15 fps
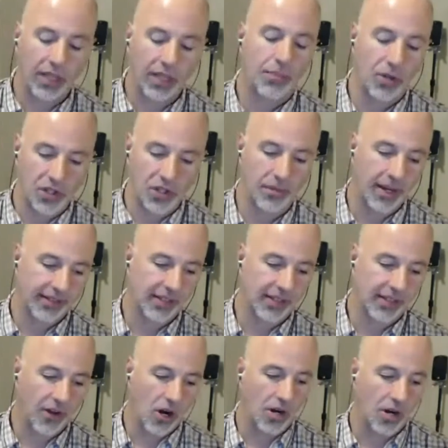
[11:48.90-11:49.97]
pushing
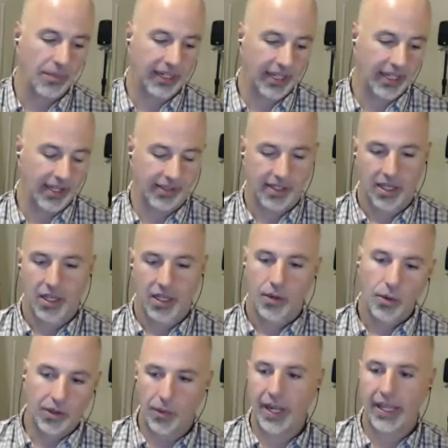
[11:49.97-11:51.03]
myself hard, because
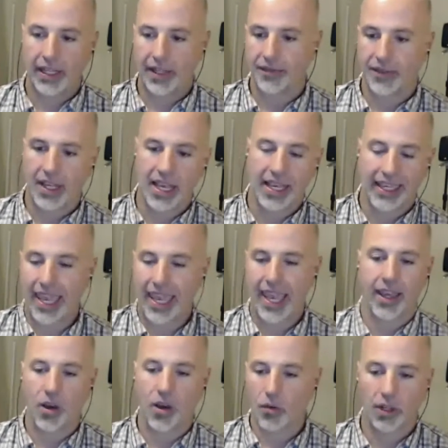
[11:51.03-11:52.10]
with the weightlifting, I
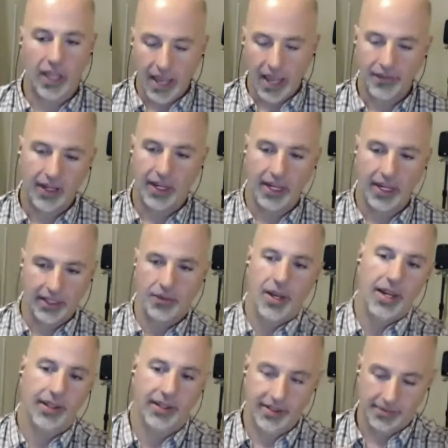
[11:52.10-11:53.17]
can't go really heavy
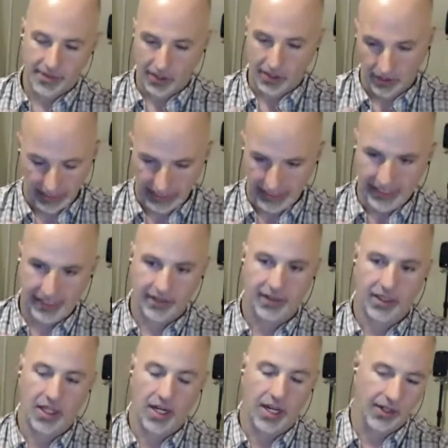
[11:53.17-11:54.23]
anyway, because I'm still healing.
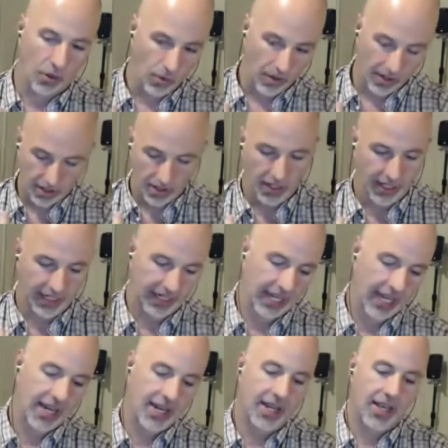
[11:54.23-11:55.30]
I don't want to hurt it
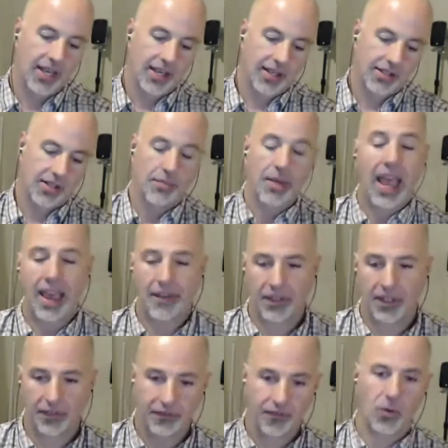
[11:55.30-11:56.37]
again. So I'm
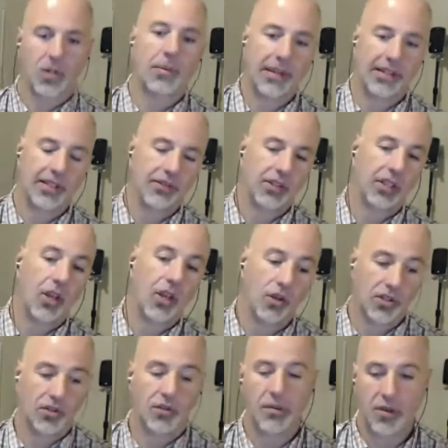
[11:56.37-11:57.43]
having to force myself to go
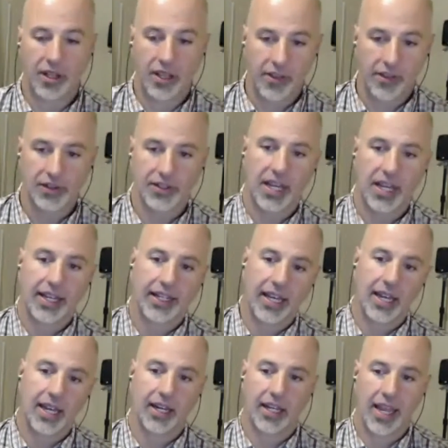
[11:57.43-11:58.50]
extreme on the other side to
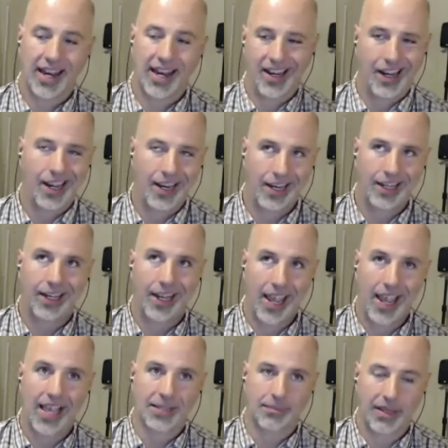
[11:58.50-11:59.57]
and it
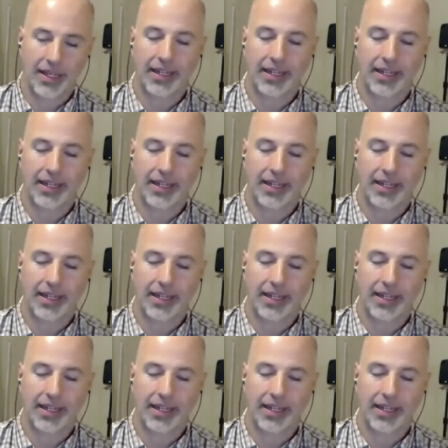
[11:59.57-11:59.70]
has made a